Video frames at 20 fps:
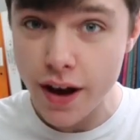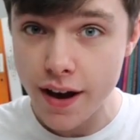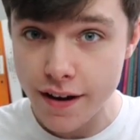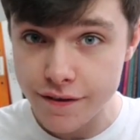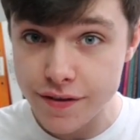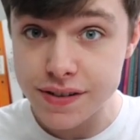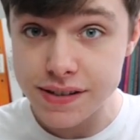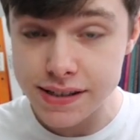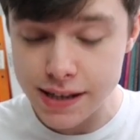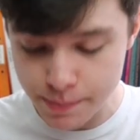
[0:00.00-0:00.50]

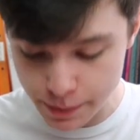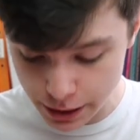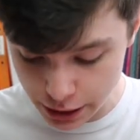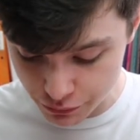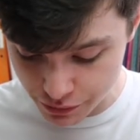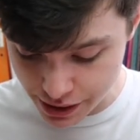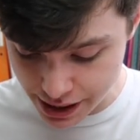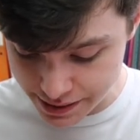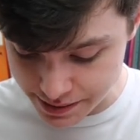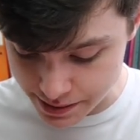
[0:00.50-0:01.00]
for similar
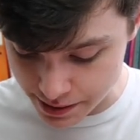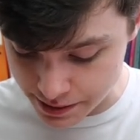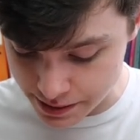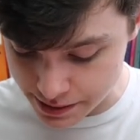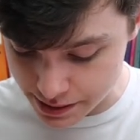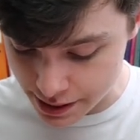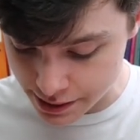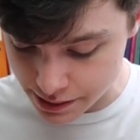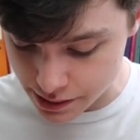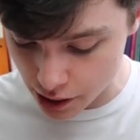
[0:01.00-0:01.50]

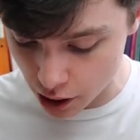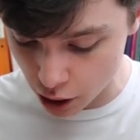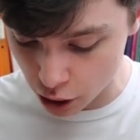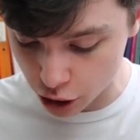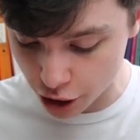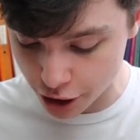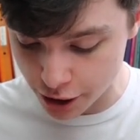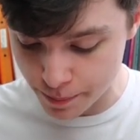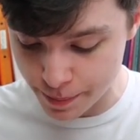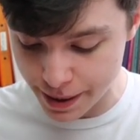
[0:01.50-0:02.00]
reasons, it's all
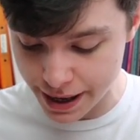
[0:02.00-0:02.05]
going to